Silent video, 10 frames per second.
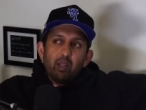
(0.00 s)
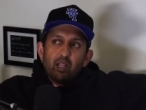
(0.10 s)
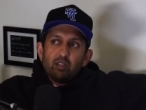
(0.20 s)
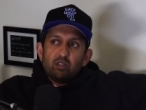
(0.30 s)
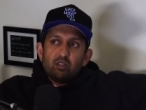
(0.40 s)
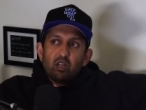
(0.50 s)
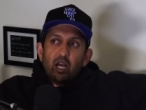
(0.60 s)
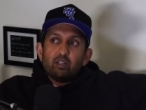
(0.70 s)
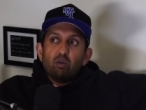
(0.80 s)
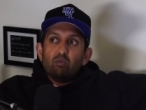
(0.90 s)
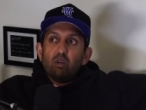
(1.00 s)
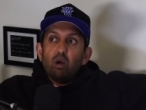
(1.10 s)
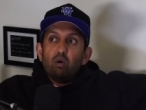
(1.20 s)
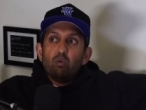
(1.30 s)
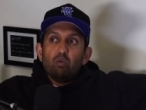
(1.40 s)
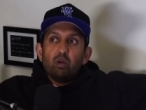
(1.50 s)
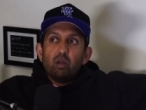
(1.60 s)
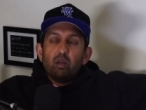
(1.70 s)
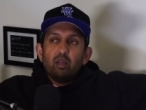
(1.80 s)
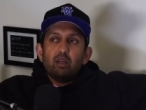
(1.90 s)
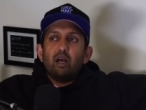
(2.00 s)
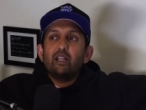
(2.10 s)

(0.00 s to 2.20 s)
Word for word: I just I don't know. I